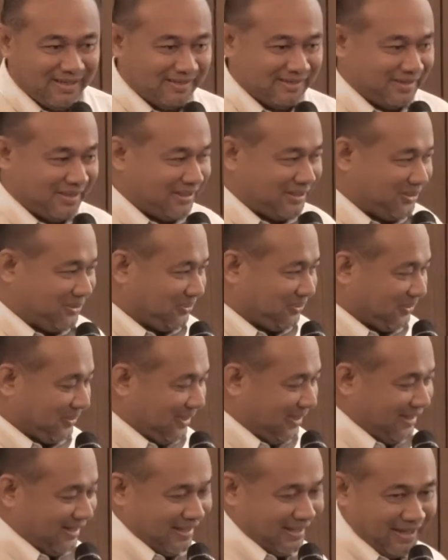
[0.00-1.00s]
thank you.
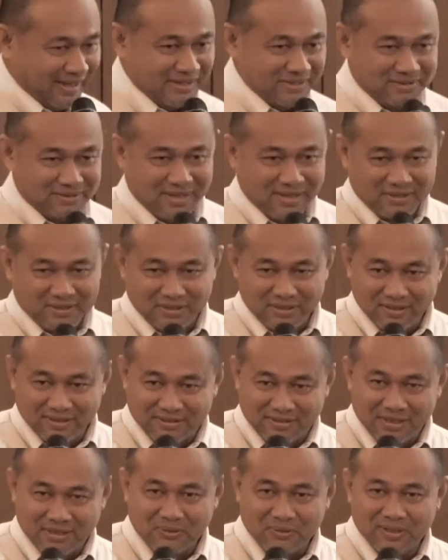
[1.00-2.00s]

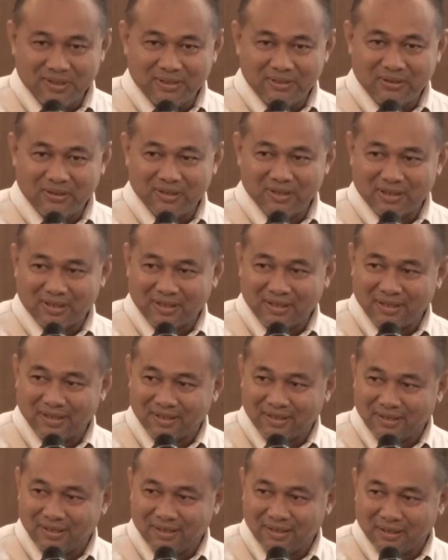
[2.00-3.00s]
It's actually not
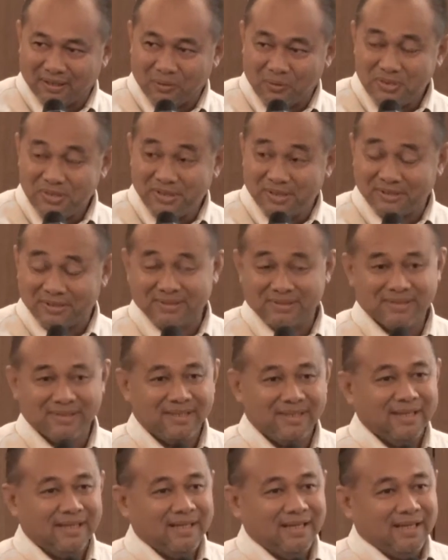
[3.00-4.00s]
a question.
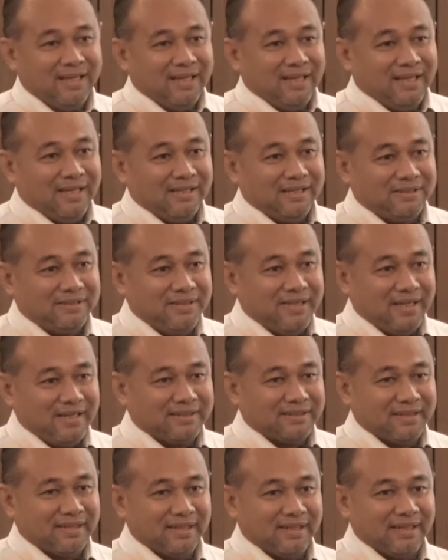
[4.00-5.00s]
It's
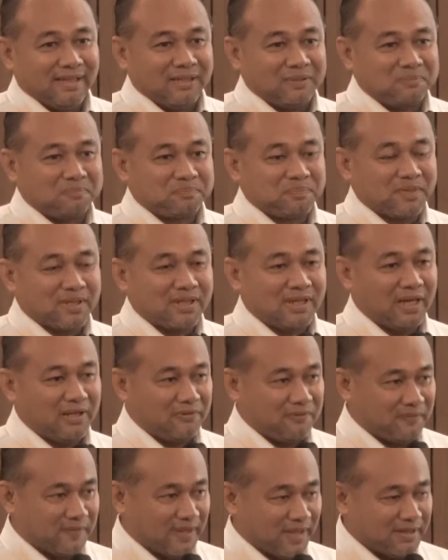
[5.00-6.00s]
just a
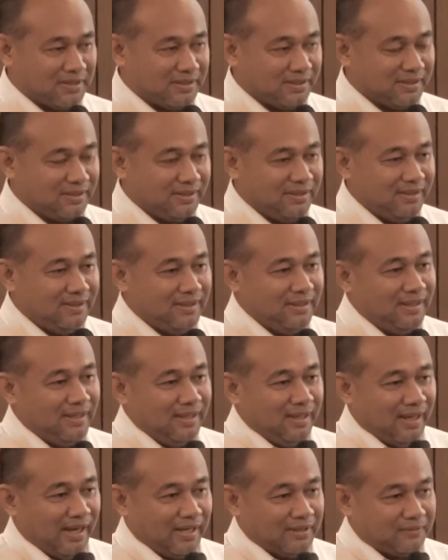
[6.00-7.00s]
clarification.
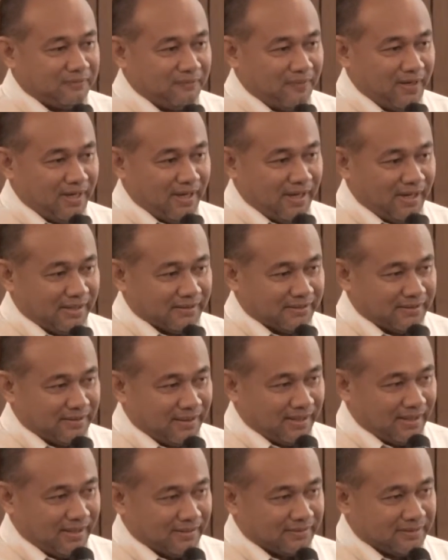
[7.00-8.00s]
As far as
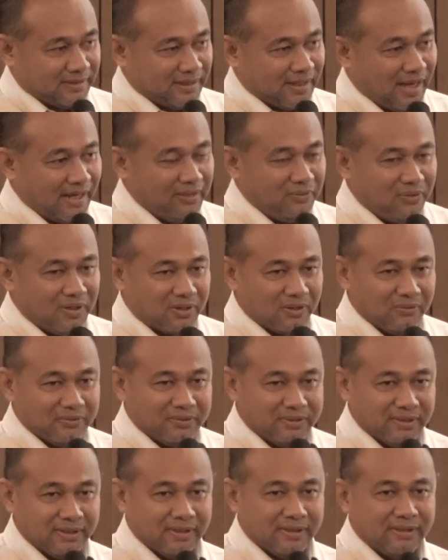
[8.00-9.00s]
Terengganu are
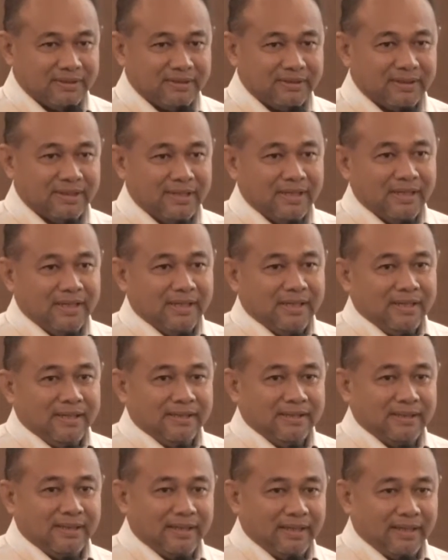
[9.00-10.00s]
concerned,
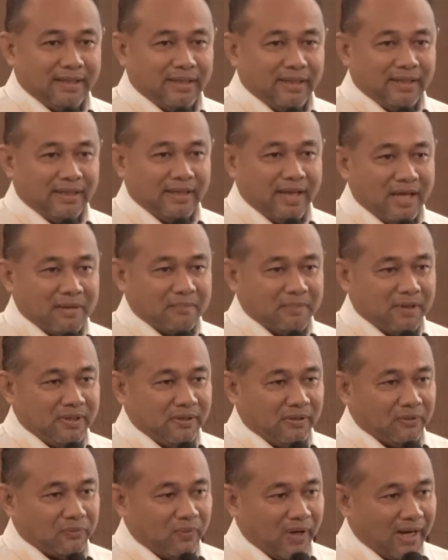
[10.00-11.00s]
the
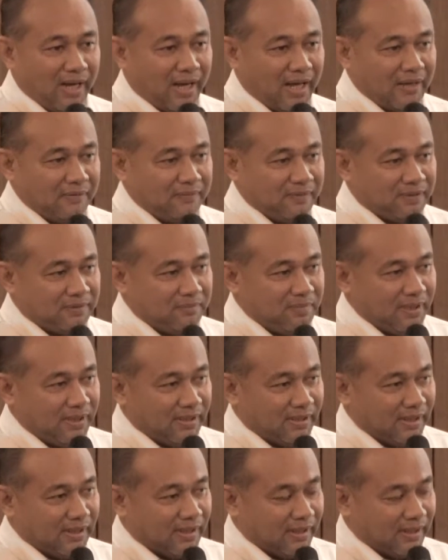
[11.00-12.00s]
enactment on wildlife is
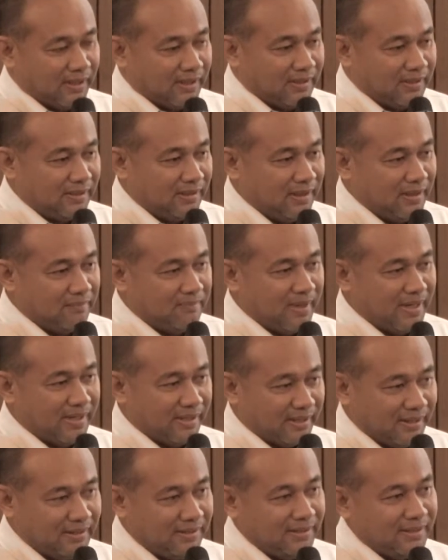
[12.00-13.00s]
being
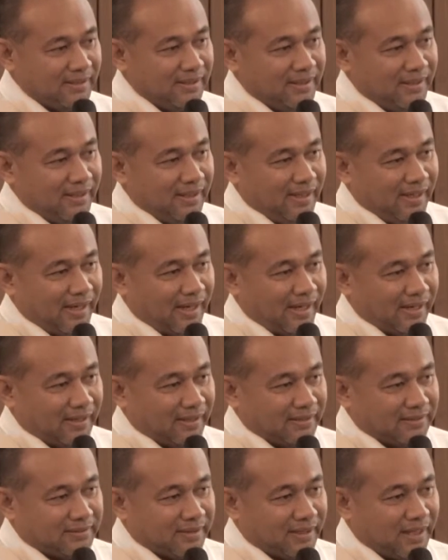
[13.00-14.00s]
amended, and
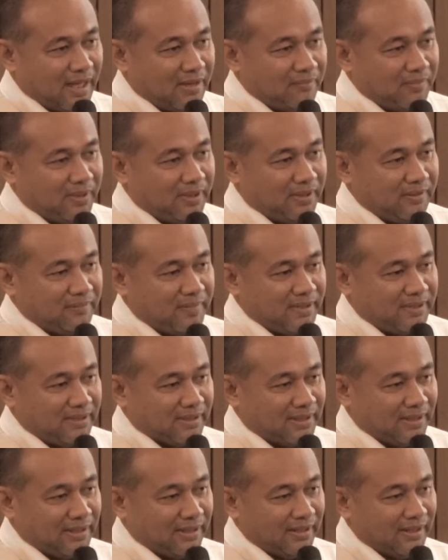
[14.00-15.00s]
the state government
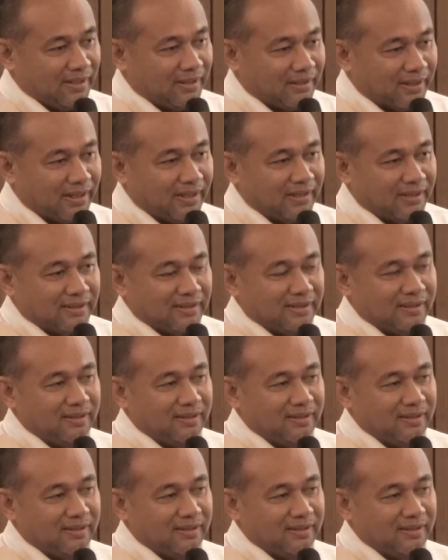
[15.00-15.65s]
basically agreed